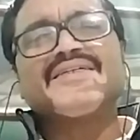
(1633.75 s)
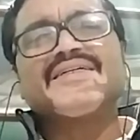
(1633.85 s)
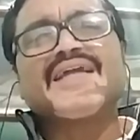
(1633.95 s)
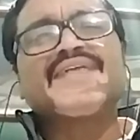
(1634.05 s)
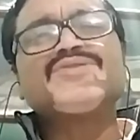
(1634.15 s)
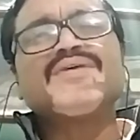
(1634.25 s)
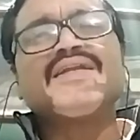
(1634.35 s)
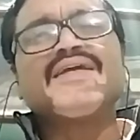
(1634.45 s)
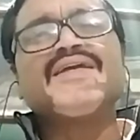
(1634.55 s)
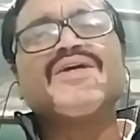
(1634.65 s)

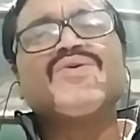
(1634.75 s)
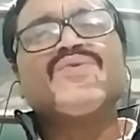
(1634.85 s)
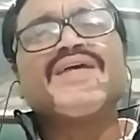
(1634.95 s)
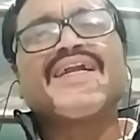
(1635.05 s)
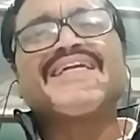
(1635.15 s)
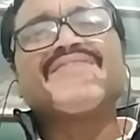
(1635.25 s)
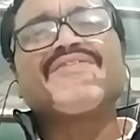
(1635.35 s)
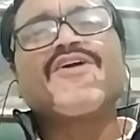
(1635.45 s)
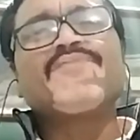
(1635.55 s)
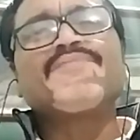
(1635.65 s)
gradually we are
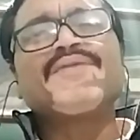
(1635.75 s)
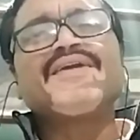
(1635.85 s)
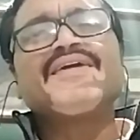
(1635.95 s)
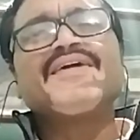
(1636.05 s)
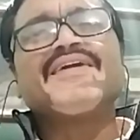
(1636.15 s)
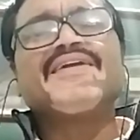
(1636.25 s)
developing